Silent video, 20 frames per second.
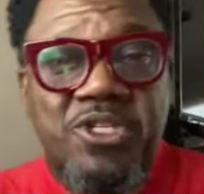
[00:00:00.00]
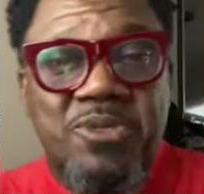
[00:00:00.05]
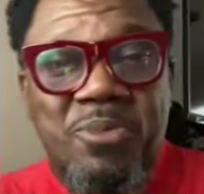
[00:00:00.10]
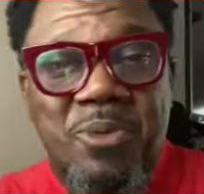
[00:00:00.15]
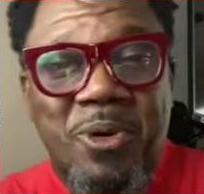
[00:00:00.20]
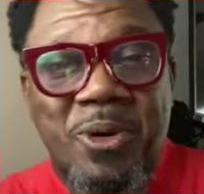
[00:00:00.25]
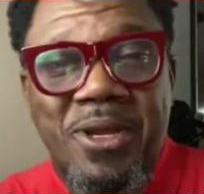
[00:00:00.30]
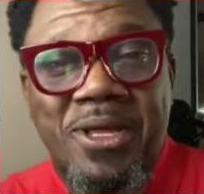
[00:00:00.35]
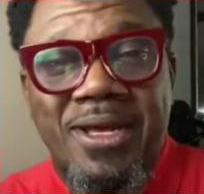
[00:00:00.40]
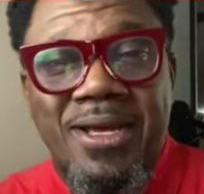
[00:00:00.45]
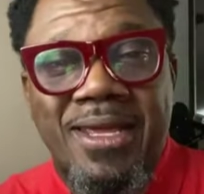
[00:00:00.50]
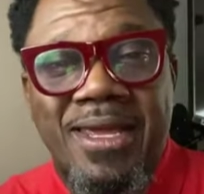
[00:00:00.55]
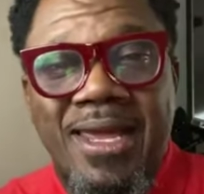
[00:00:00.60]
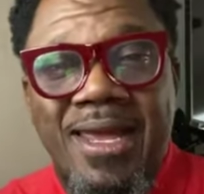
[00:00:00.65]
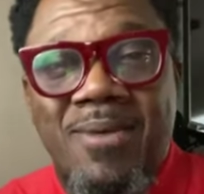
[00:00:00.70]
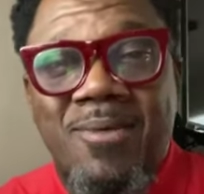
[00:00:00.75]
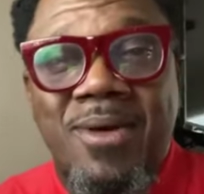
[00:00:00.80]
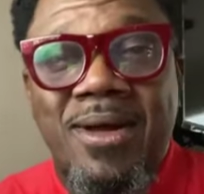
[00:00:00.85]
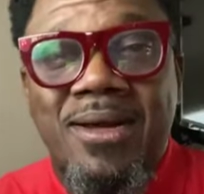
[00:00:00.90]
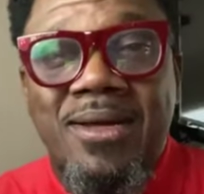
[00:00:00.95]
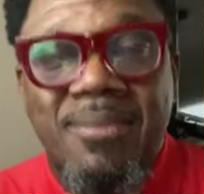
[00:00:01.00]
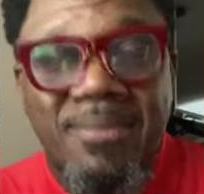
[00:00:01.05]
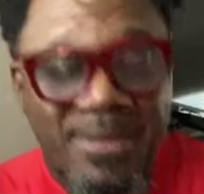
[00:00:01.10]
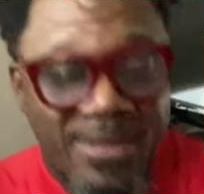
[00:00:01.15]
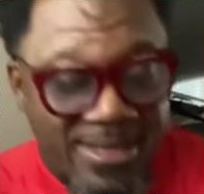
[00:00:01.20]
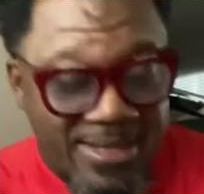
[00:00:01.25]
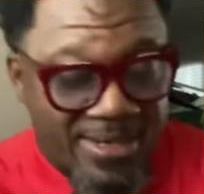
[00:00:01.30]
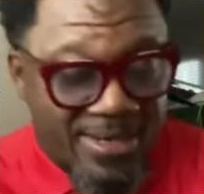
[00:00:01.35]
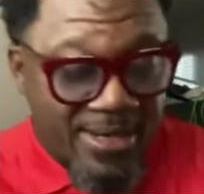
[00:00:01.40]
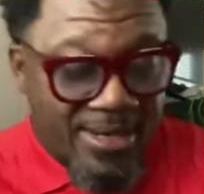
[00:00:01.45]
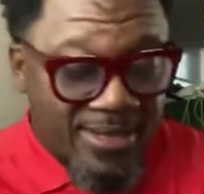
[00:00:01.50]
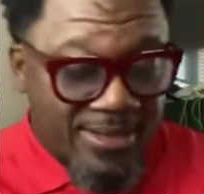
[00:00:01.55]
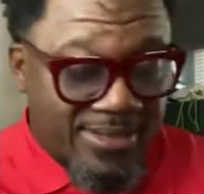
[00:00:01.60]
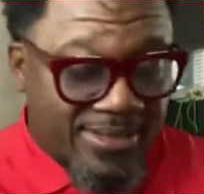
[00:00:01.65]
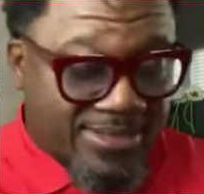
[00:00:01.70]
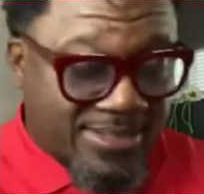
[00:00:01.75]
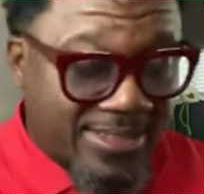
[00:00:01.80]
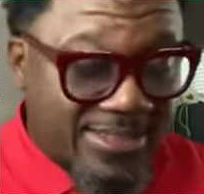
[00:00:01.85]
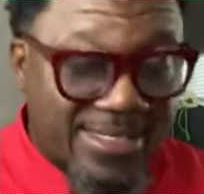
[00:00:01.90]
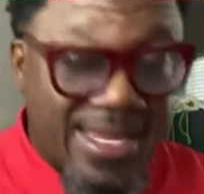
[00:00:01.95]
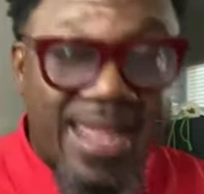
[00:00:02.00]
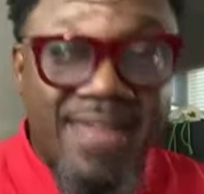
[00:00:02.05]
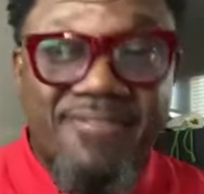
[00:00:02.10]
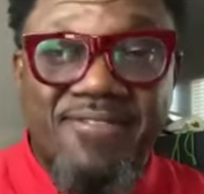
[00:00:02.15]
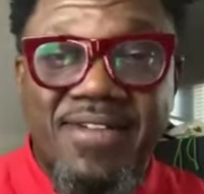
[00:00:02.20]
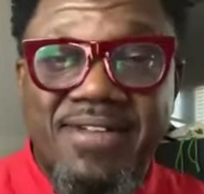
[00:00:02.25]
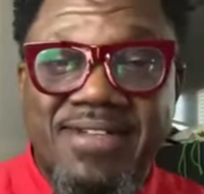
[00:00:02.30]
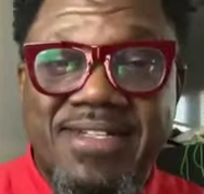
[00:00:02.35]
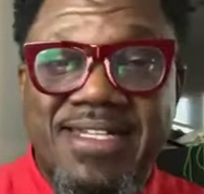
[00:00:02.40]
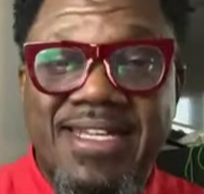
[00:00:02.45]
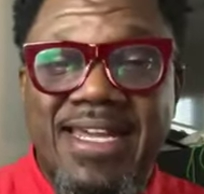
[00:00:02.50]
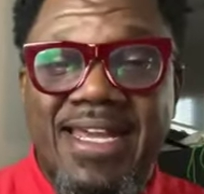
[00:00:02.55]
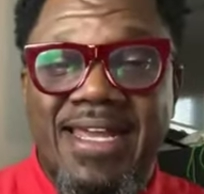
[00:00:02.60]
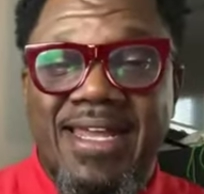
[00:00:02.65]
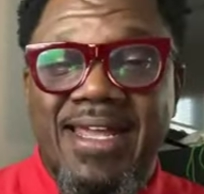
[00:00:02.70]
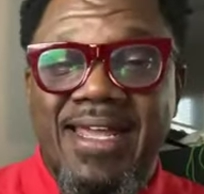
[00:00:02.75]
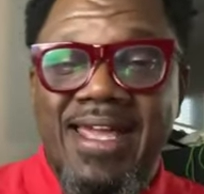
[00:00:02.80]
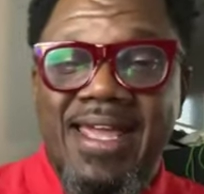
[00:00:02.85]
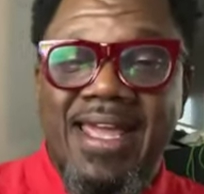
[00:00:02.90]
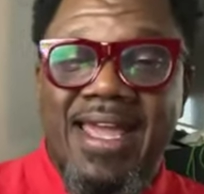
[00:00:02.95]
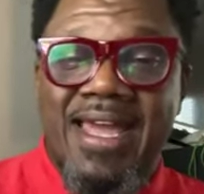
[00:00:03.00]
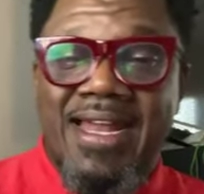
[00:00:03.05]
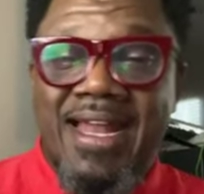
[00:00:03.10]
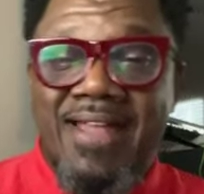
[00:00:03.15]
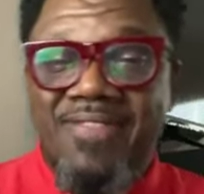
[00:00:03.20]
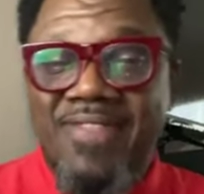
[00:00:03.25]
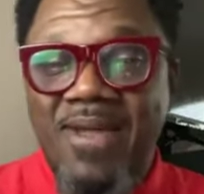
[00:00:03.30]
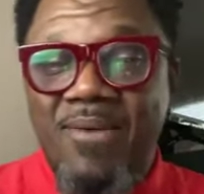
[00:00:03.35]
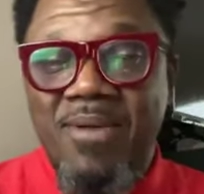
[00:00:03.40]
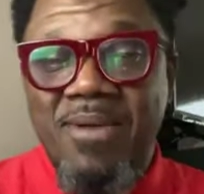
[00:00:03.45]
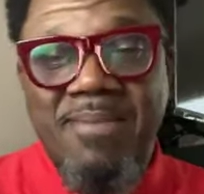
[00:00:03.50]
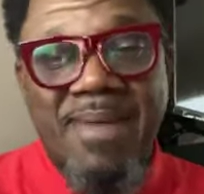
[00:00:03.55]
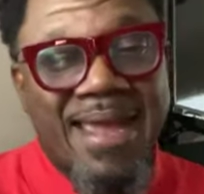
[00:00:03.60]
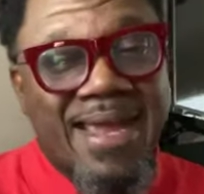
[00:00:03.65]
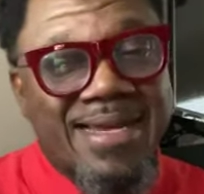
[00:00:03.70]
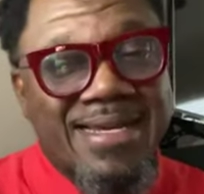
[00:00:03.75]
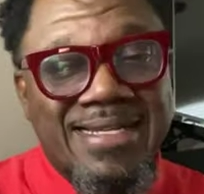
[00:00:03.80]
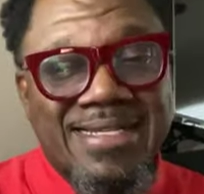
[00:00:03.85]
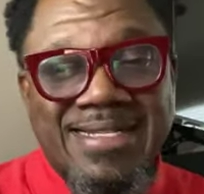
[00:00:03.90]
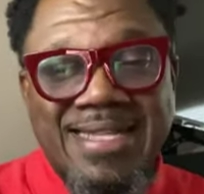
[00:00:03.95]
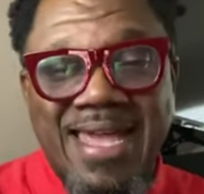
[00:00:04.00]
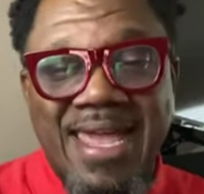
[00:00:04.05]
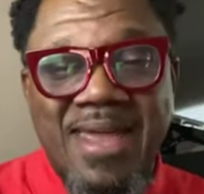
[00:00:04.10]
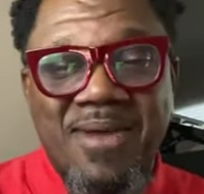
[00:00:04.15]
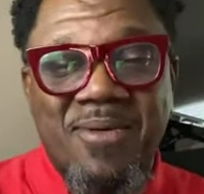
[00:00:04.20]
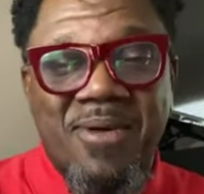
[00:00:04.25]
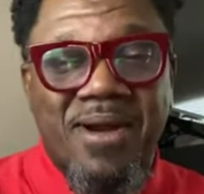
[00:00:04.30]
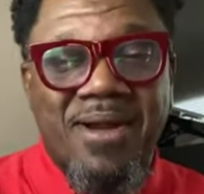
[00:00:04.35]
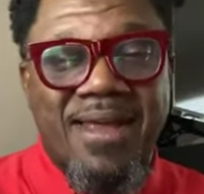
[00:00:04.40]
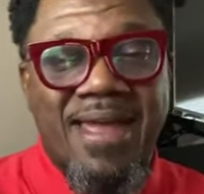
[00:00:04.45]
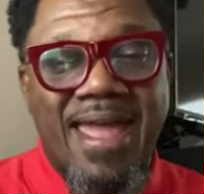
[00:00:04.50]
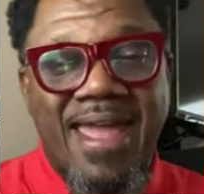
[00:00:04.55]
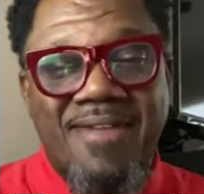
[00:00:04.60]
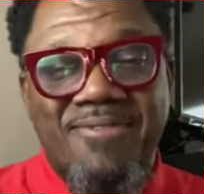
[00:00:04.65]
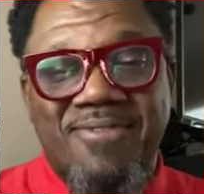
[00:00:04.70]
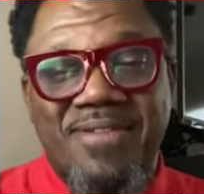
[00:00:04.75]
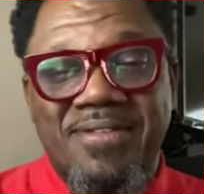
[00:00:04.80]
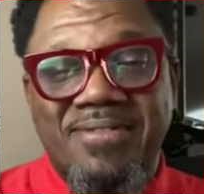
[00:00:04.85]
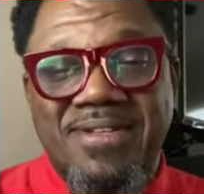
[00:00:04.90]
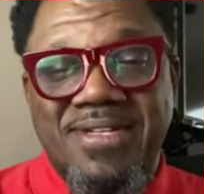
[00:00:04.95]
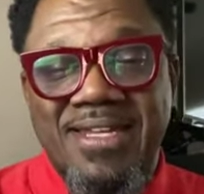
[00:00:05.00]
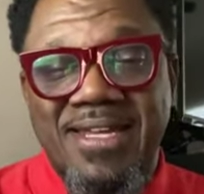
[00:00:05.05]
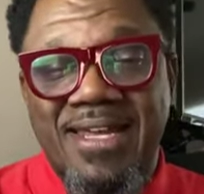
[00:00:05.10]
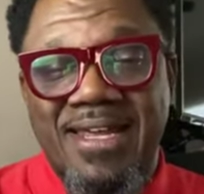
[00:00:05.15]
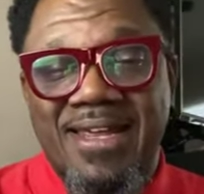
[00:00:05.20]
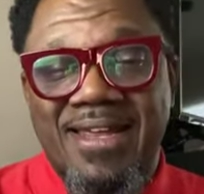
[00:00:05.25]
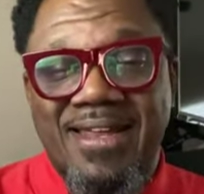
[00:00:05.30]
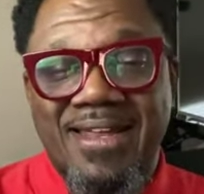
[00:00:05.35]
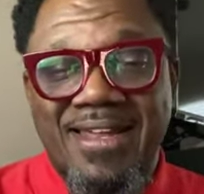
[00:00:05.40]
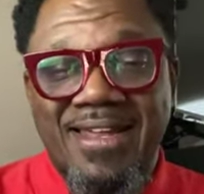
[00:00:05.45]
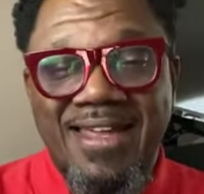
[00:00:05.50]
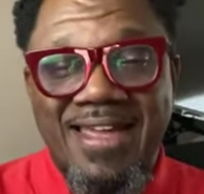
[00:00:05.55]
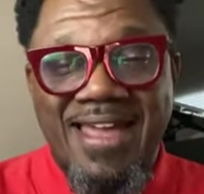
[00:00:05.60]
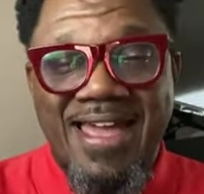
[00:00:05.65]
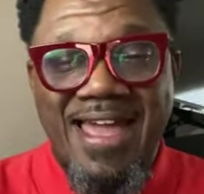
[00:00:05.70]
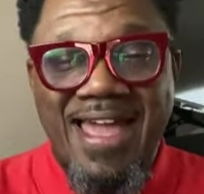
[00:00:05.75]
this morning, again, welcome in, y'all. This is 8:15, and I think we're making this thing work. 8:15.